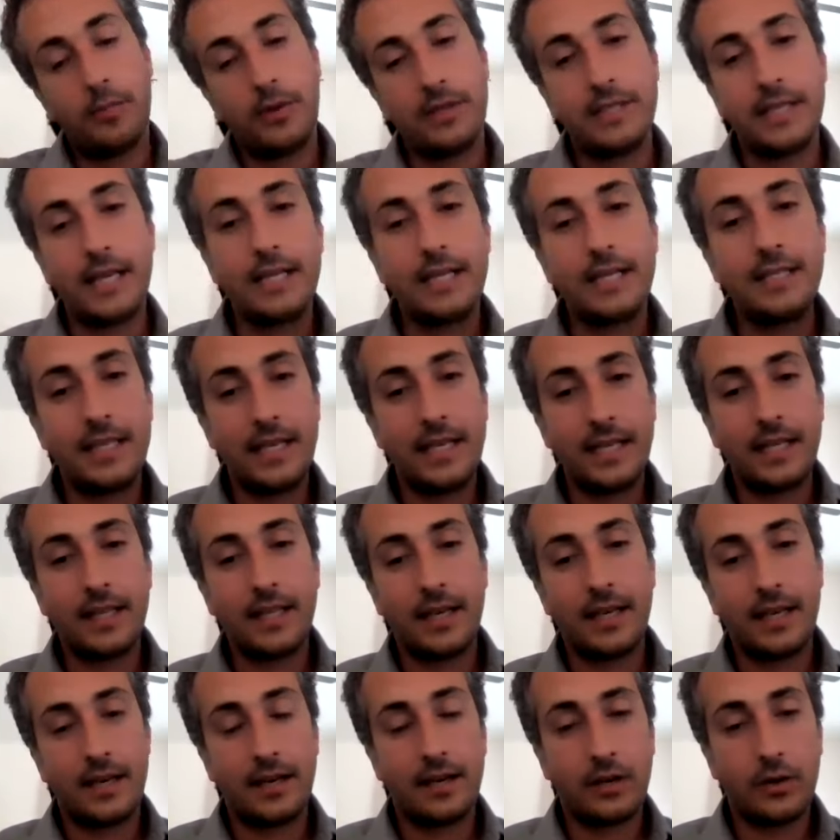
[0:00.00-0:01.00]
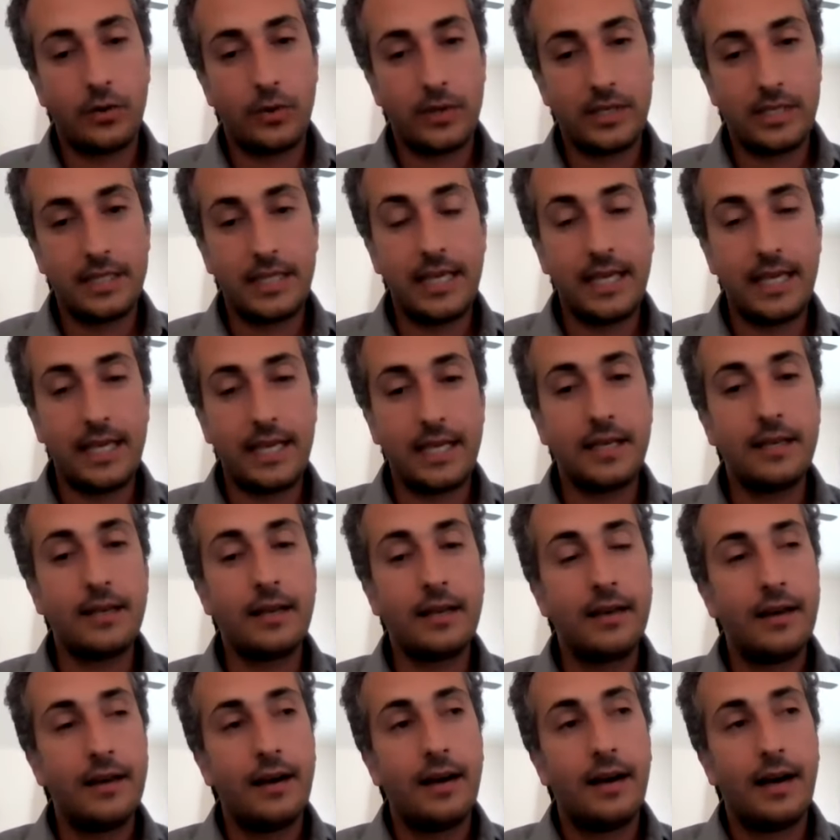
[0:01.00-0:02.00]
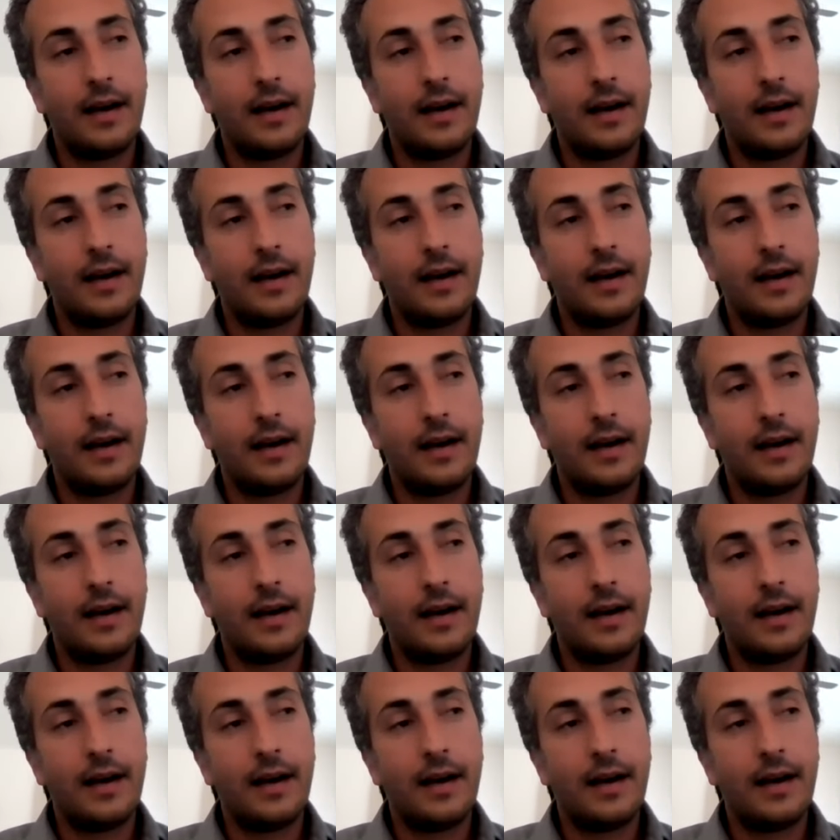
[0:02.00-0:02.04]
presenting their cuisine,